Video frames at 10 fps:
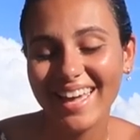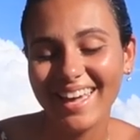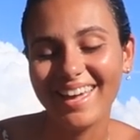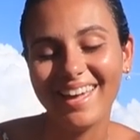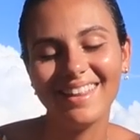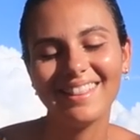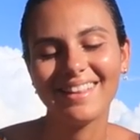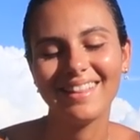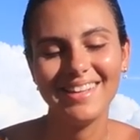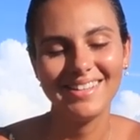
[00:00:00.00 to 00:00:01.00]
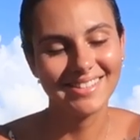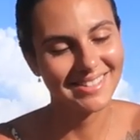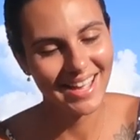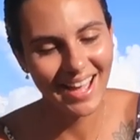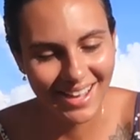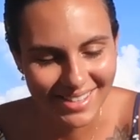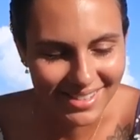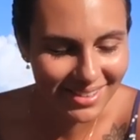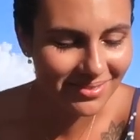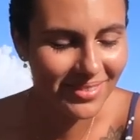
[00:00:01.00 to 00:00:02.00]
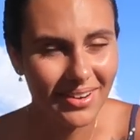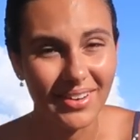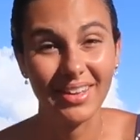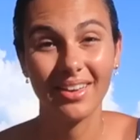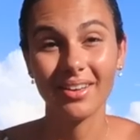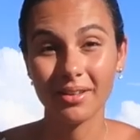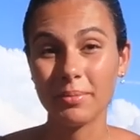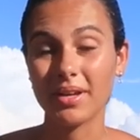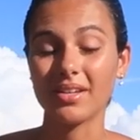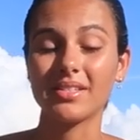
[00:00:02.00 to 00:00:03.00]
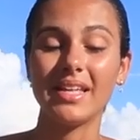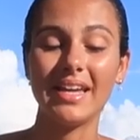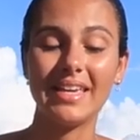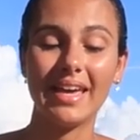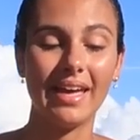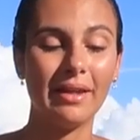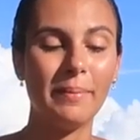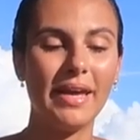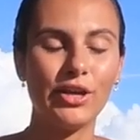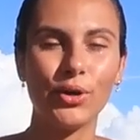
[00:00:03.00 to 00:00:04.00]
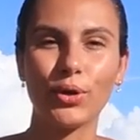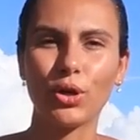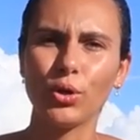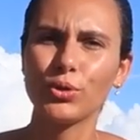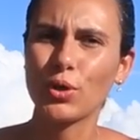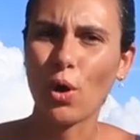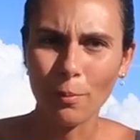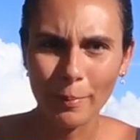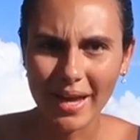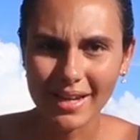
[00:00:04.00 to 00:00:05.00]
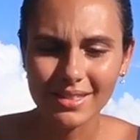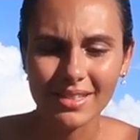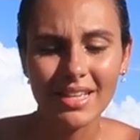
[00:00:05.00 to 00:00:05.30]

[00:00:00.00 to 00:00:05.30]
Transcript: And these guys are very good because they can make your clothes compact,